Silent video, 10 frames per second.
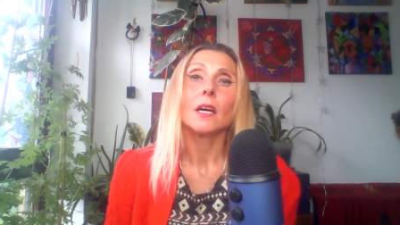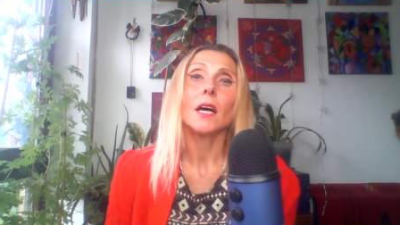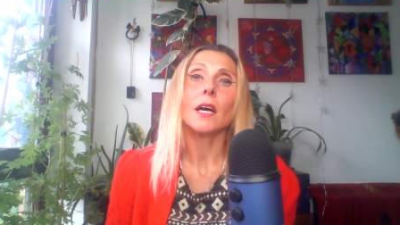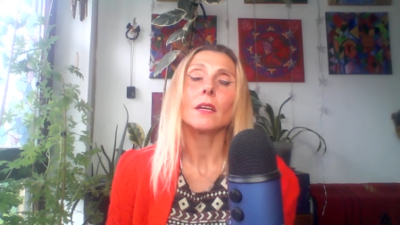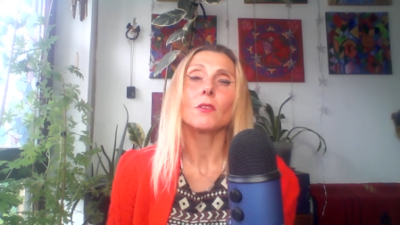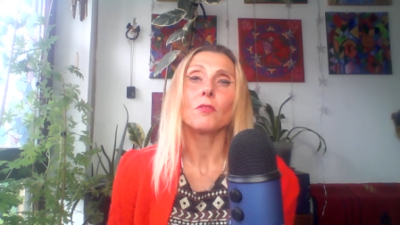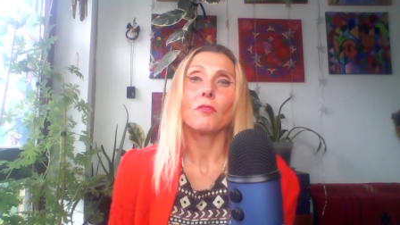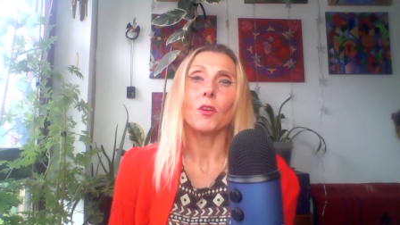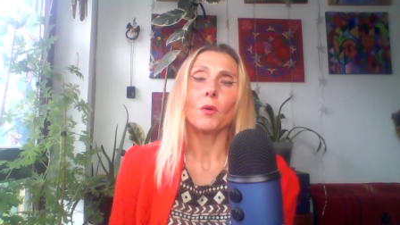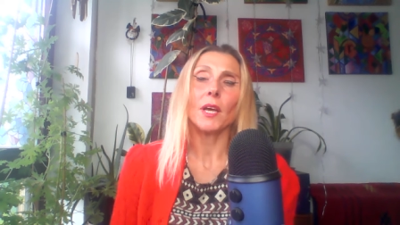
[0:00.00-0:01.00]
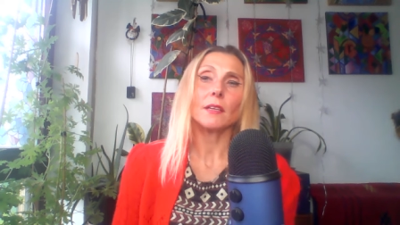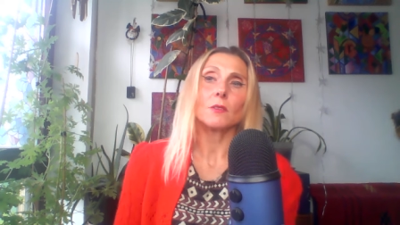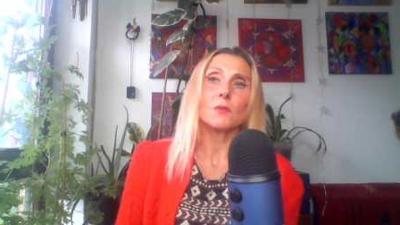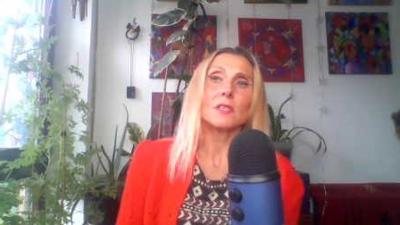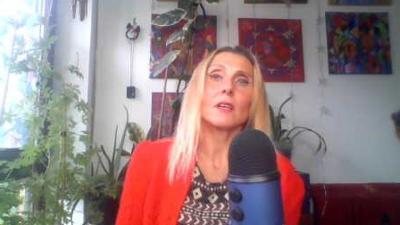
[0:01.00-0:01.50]
I could feel like
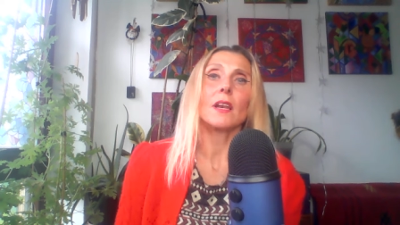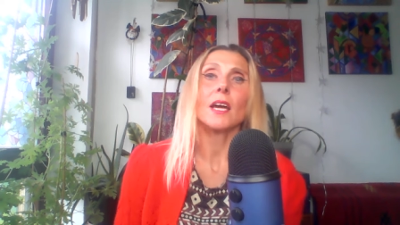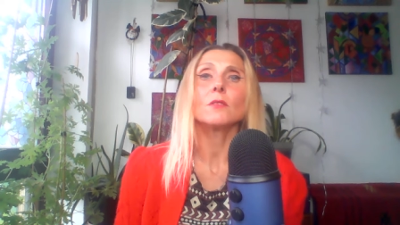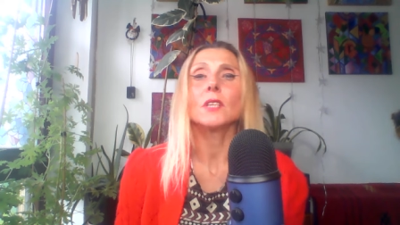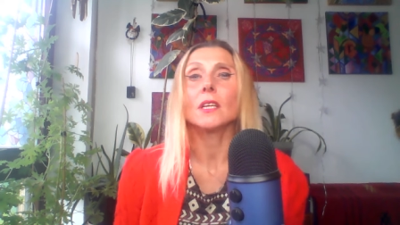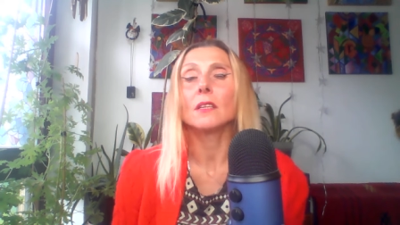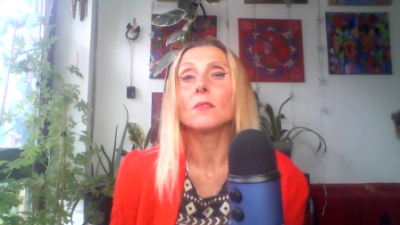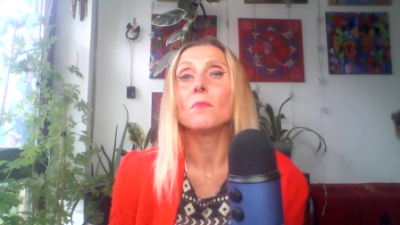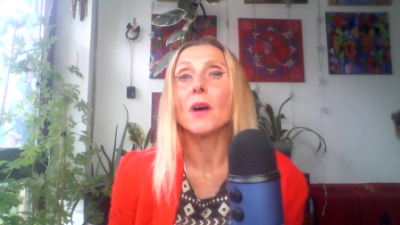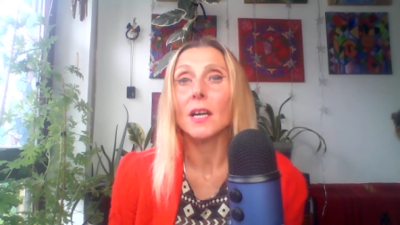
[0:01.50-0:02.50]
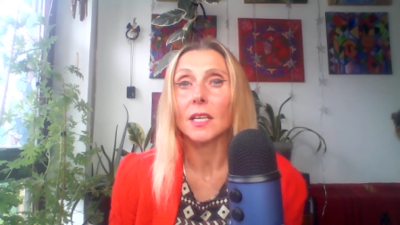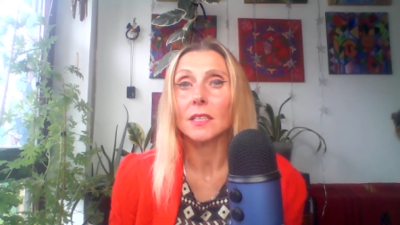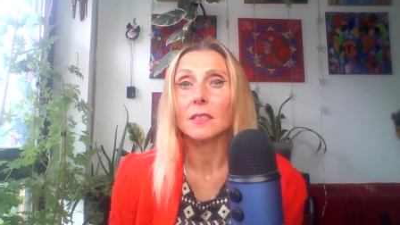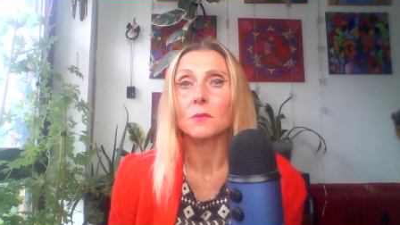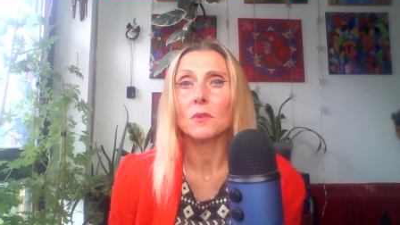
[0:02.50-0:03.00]
it was clouding the
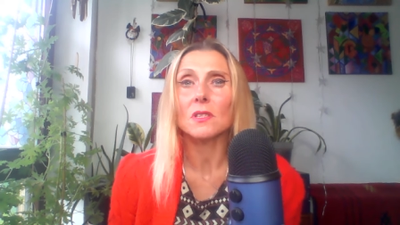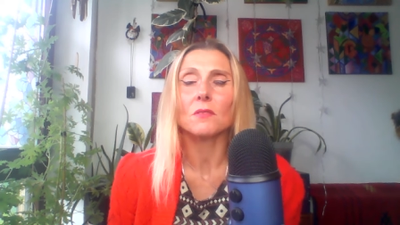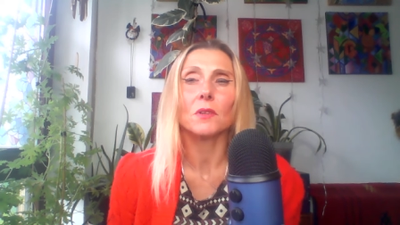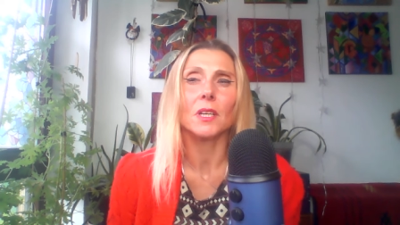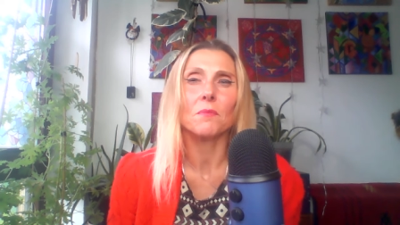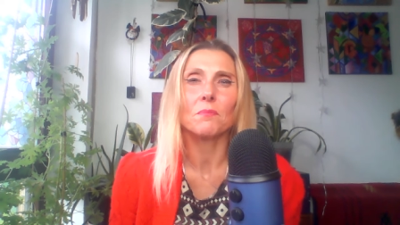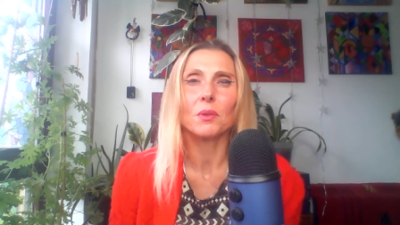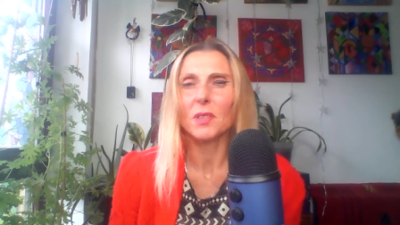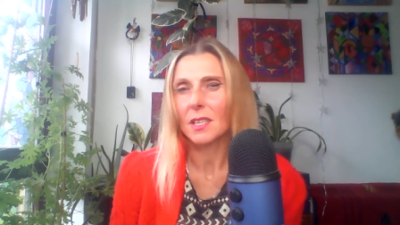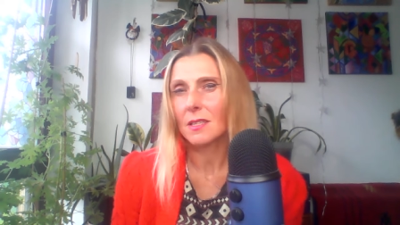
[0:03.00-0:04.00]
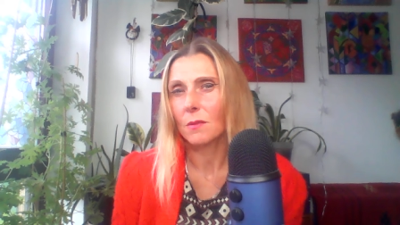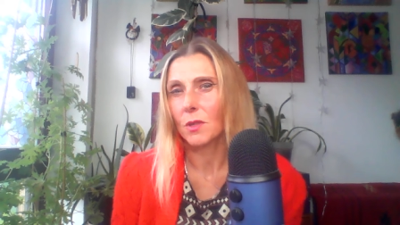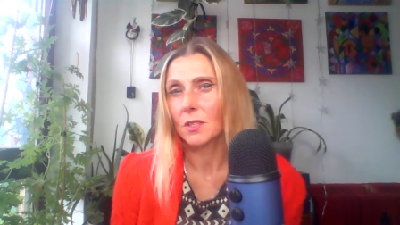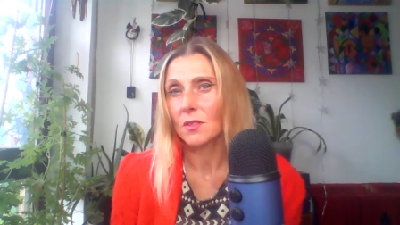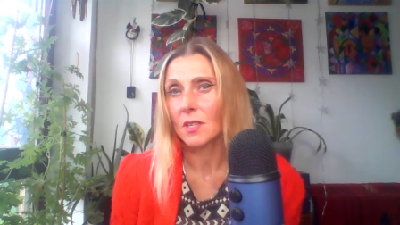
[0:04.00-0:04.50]
mind. It wasn't really putting
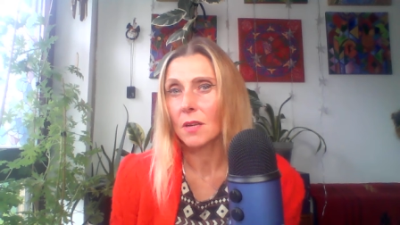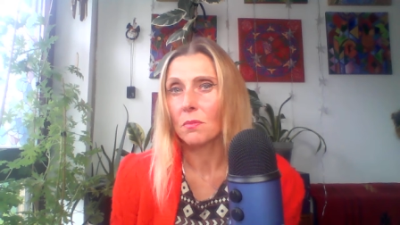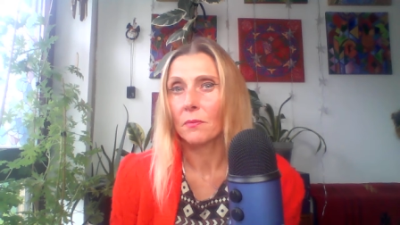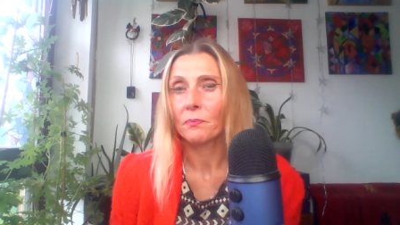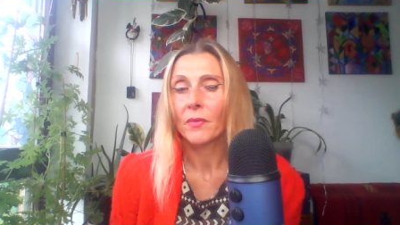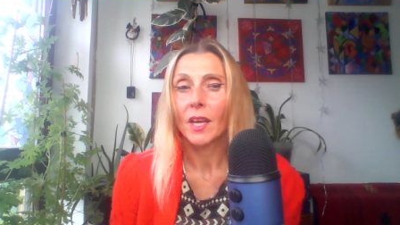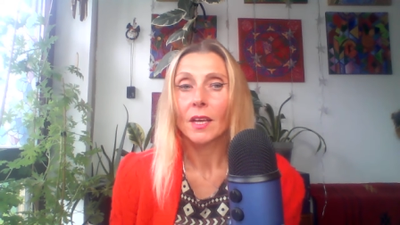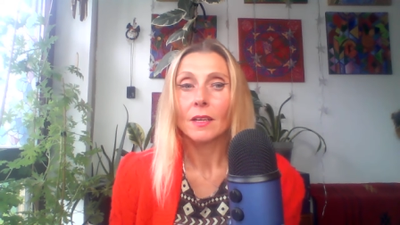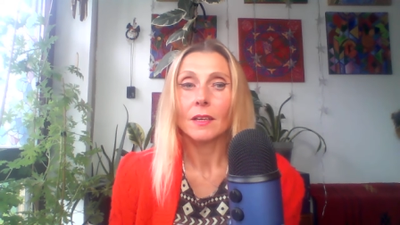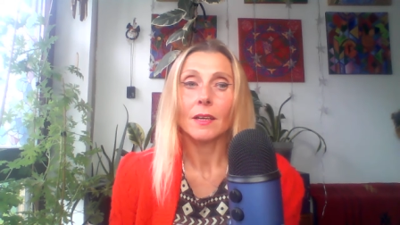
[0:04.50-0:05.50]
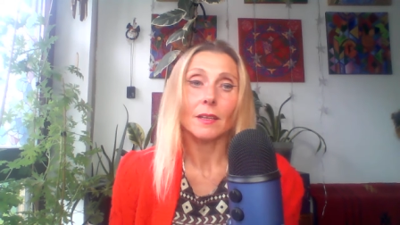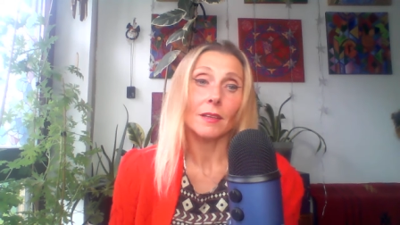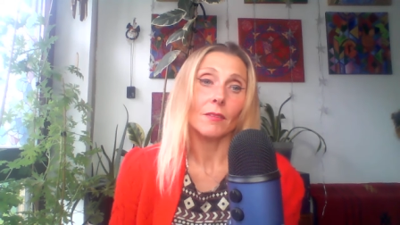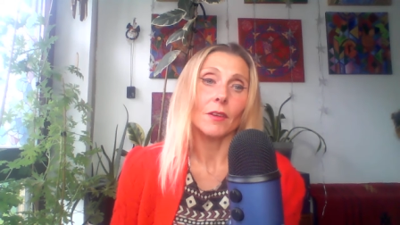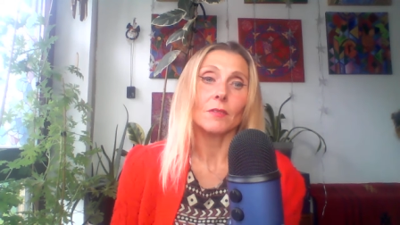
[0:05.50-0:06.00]
someone to sleep,
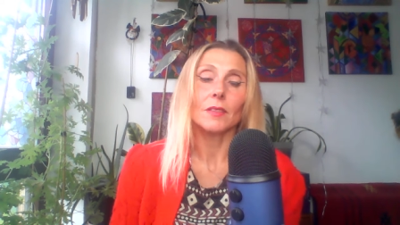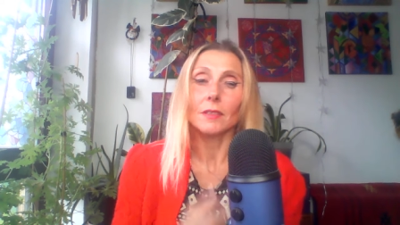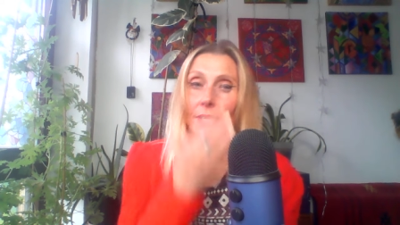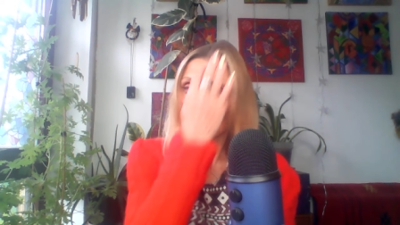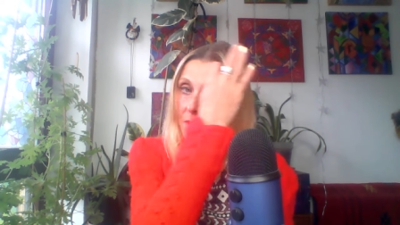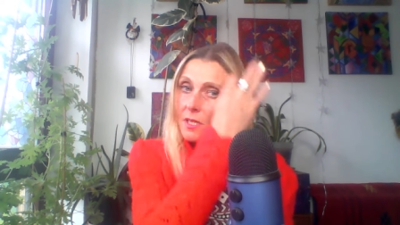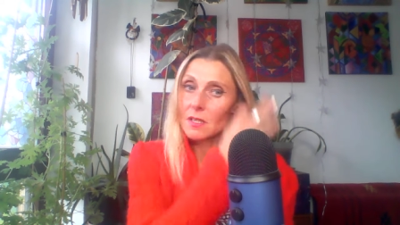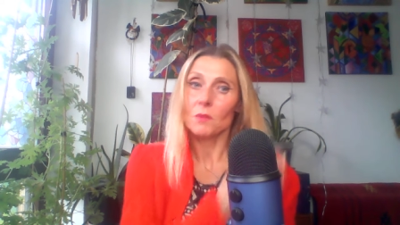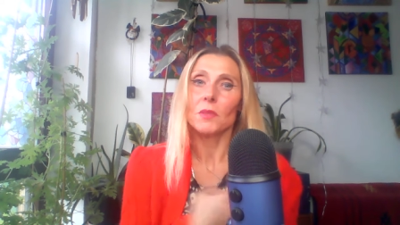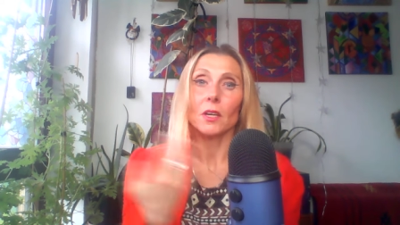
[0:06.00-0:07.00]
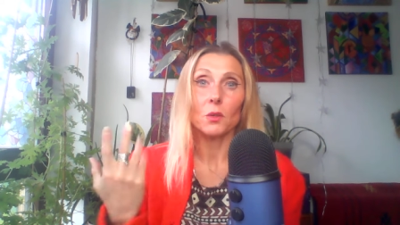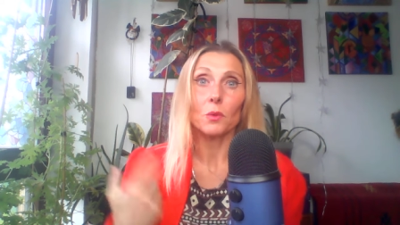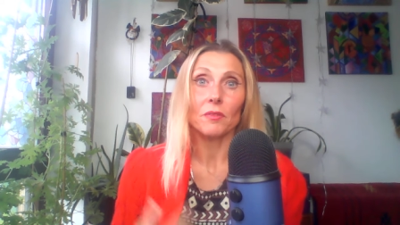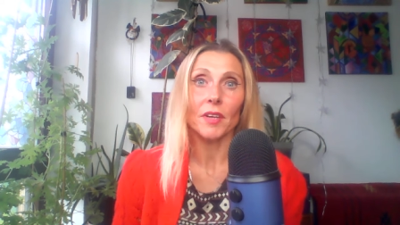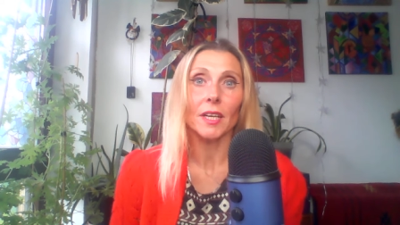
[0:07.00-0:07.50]
like, you know, the name insomnia, you
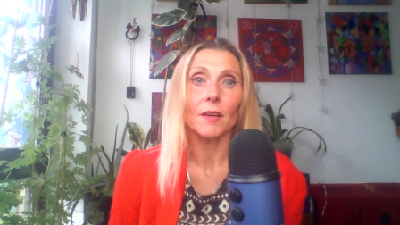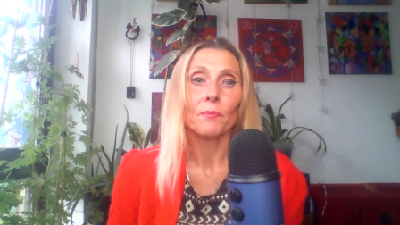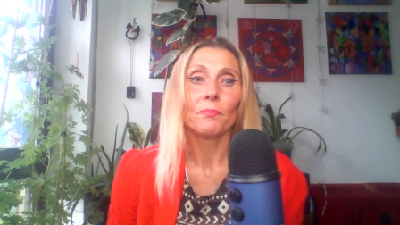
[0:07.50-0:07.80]
would think.